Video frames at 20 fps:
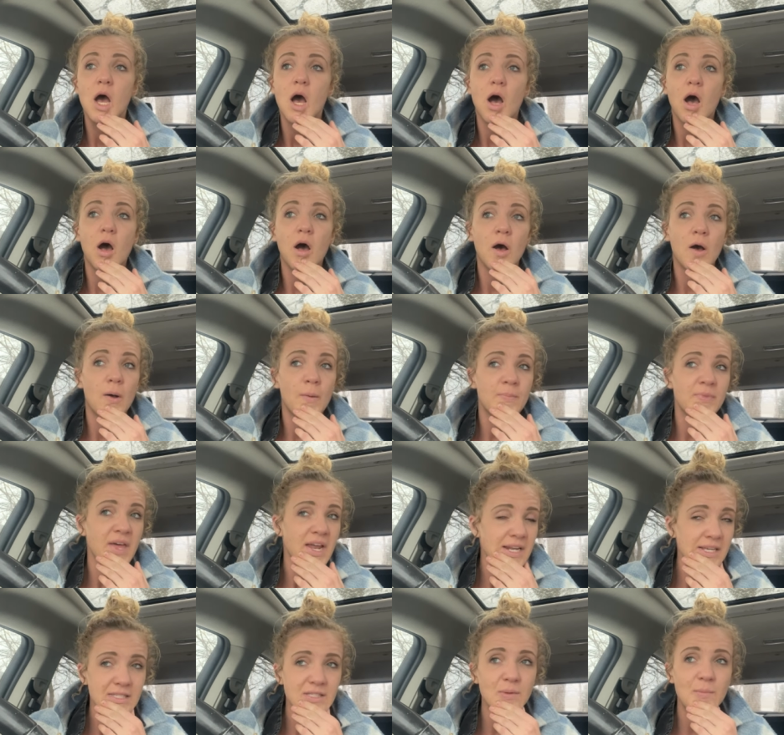Um,
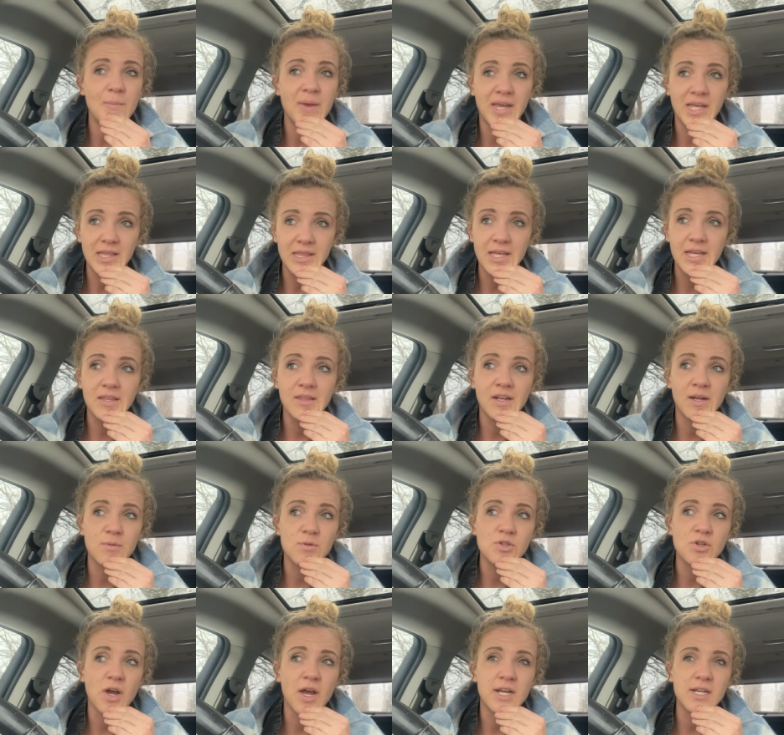that is the main thing that I'm
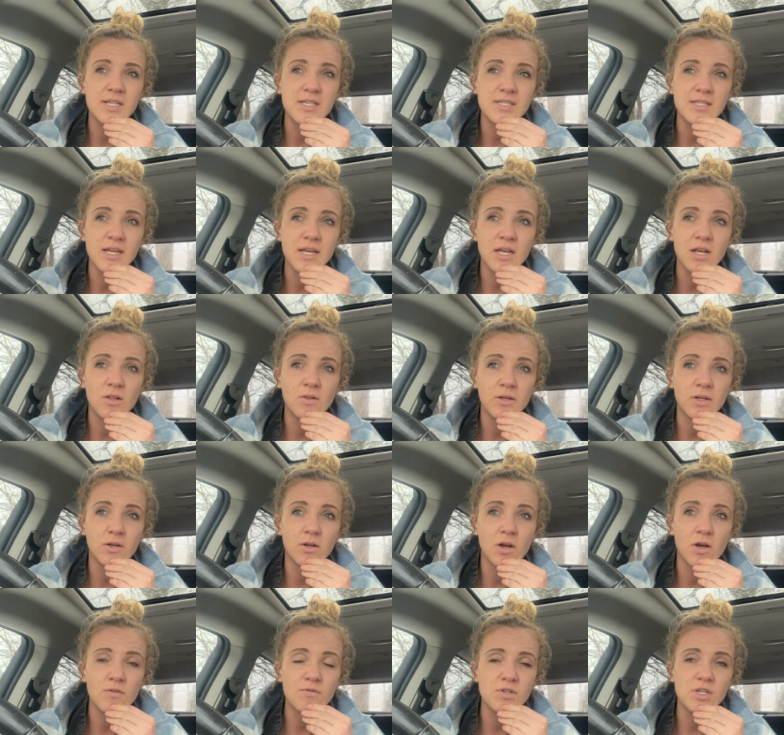trying to stay clear
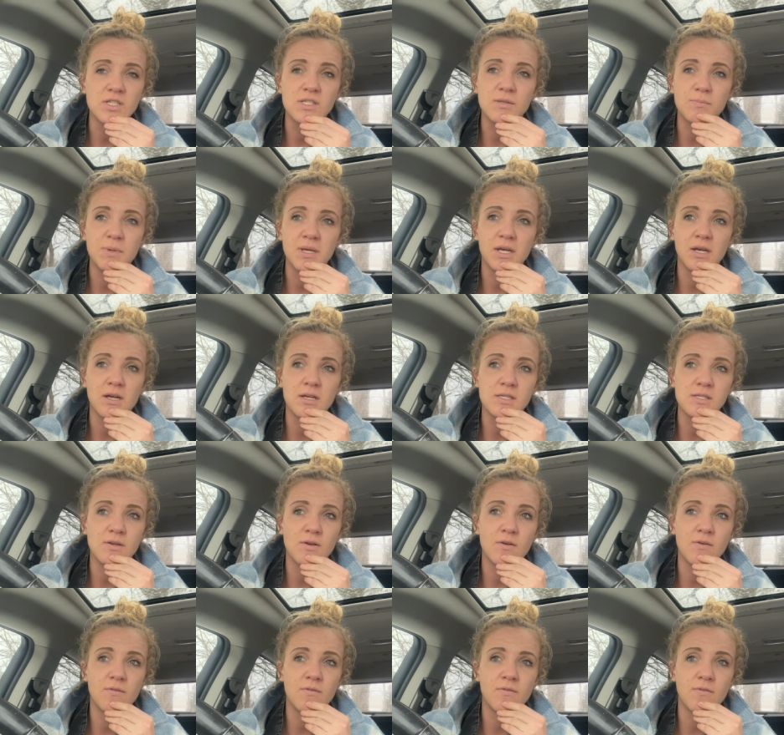of, just because
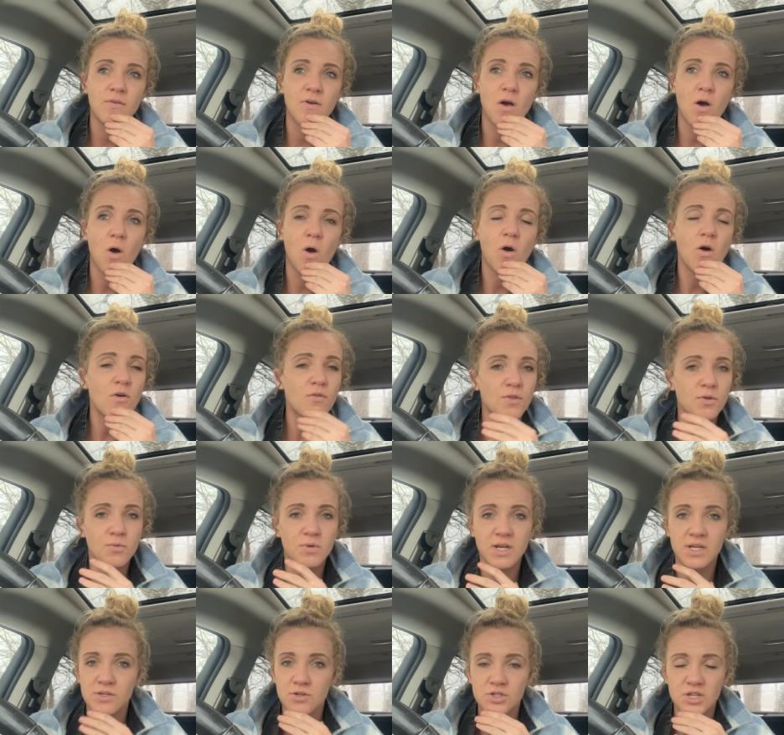of all of the
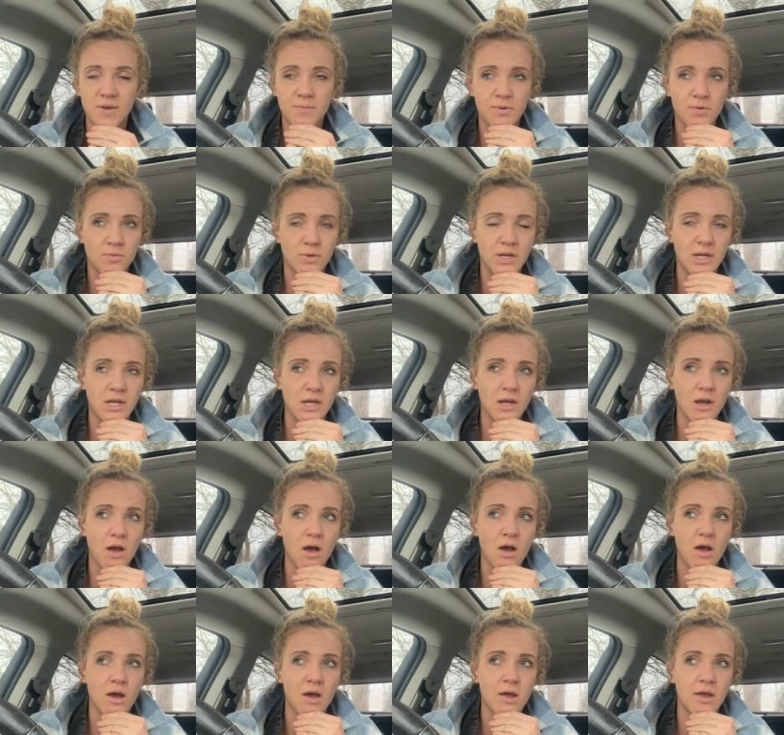research I've been reading
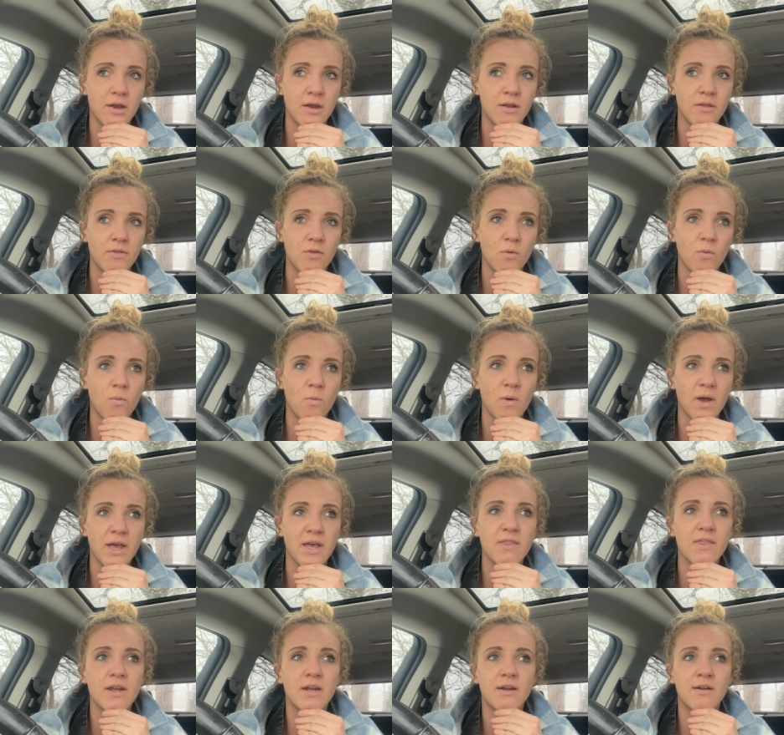on the
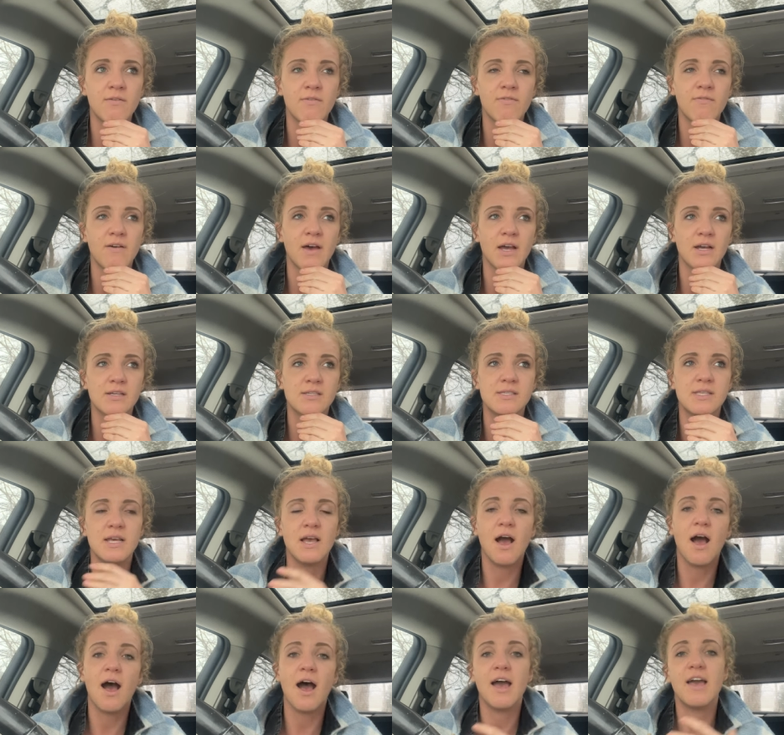way that it affects the
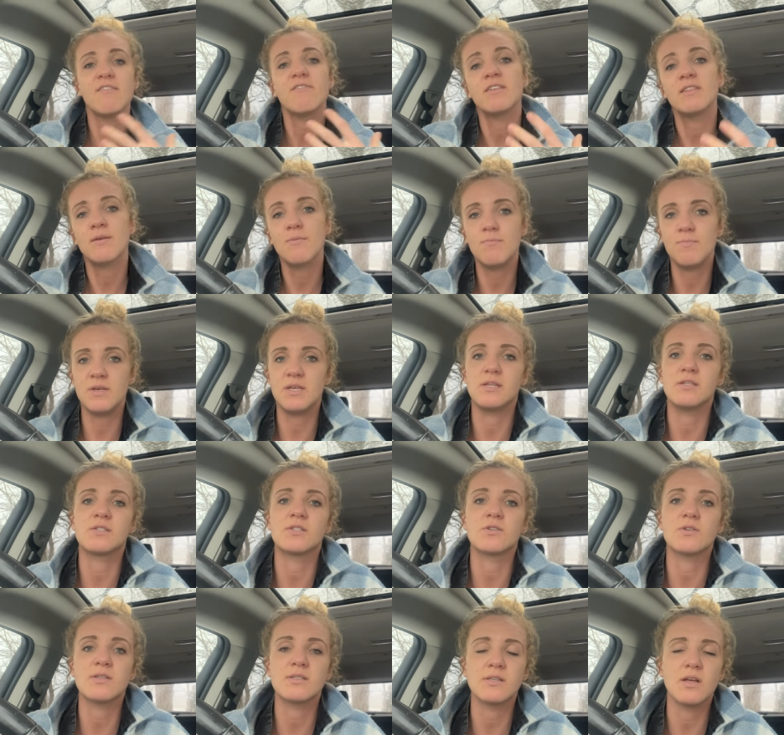hive and the bees
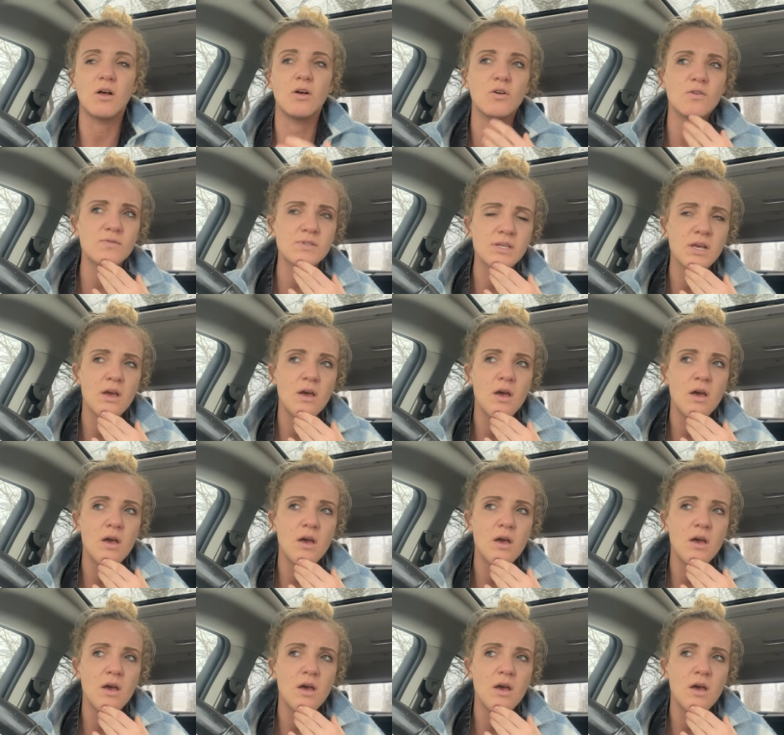themselves,